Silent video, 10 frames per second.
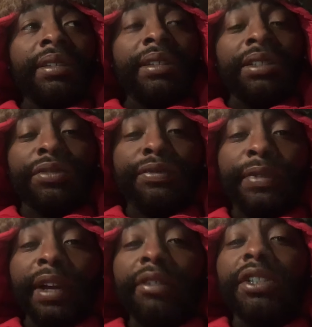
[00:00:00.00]
is
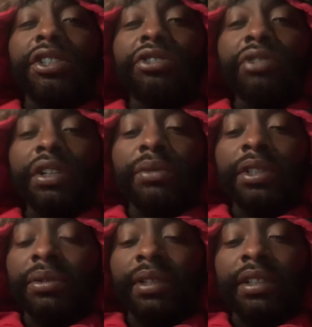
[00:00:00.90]
very
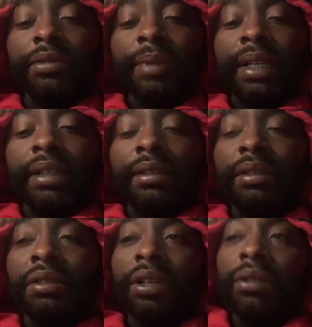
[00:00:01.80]
strenuous on us, man.
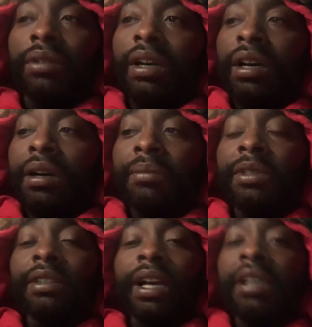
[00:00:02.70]
You know, um,
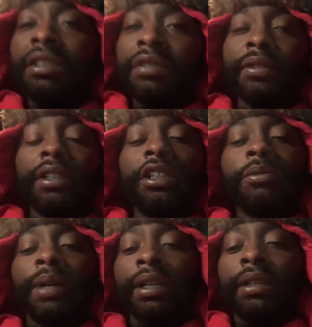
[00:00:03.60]
it's not easy for
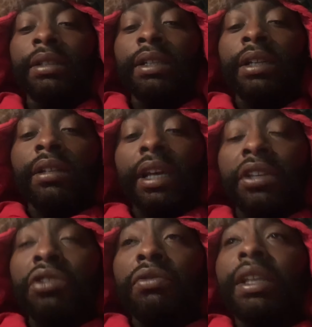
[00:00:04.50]
anybody.
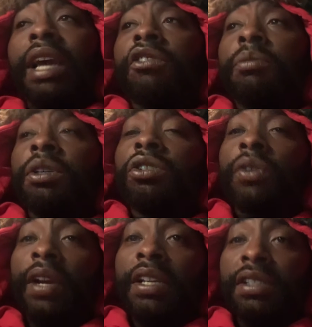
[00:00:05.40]
Like you really have to be
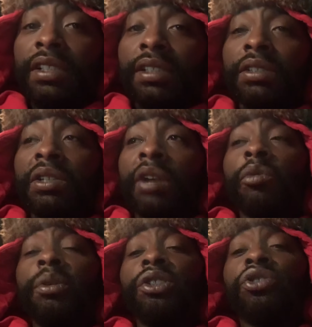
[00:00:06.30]
crazy. You have
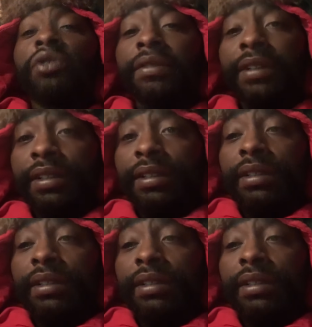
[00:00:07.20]
to be driven.